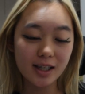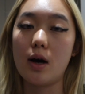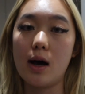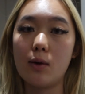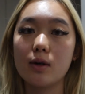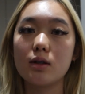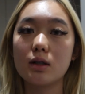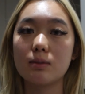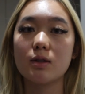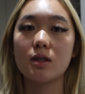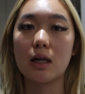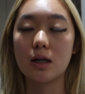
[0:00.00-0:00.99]
I want to do
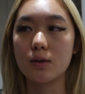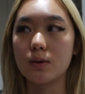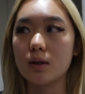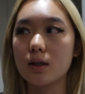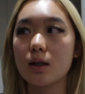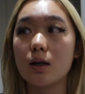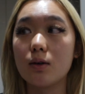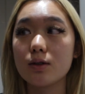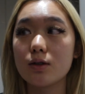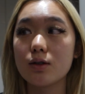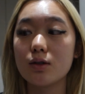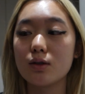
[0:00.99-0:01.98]
some shadow work. I
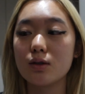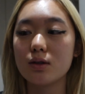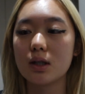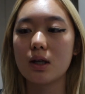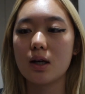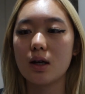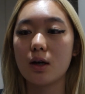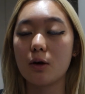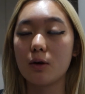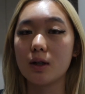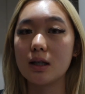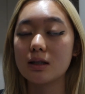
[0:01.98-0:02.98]
want to
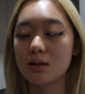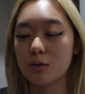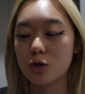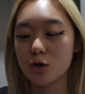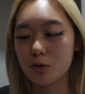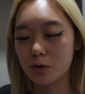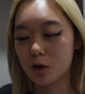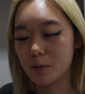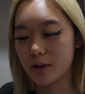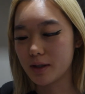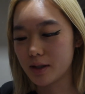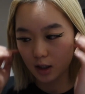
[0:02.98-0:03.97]
release some
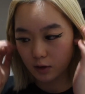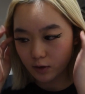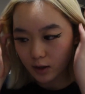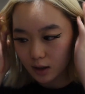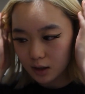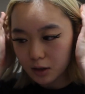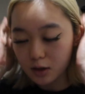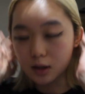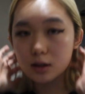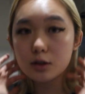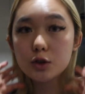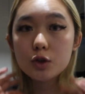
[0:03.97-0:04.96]
trauma. Everything
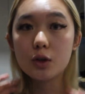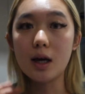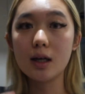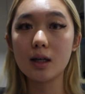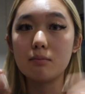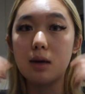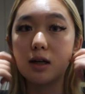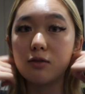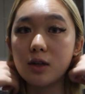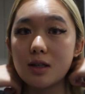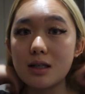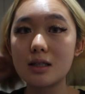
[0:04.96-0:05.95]
done so I can
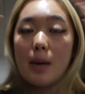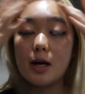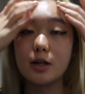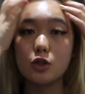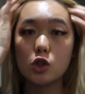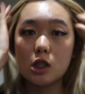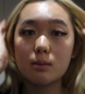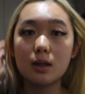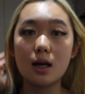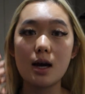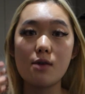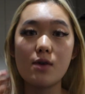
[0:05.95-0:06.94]
manifest my dream
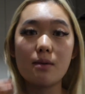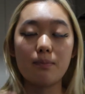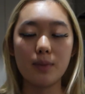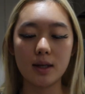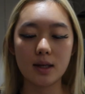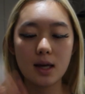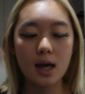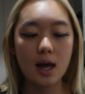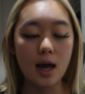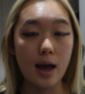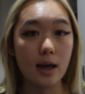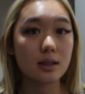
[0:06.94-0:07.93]
life and be
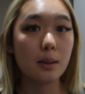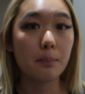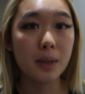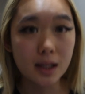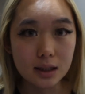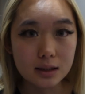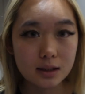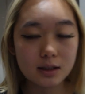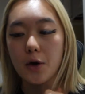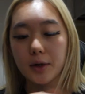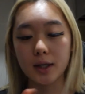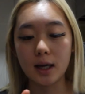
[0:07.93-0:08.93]
at peace.
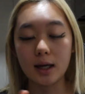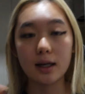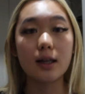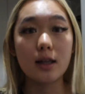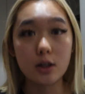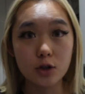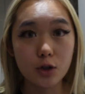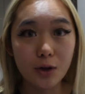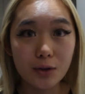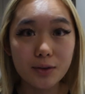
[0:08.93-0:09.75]
Okay, let's go.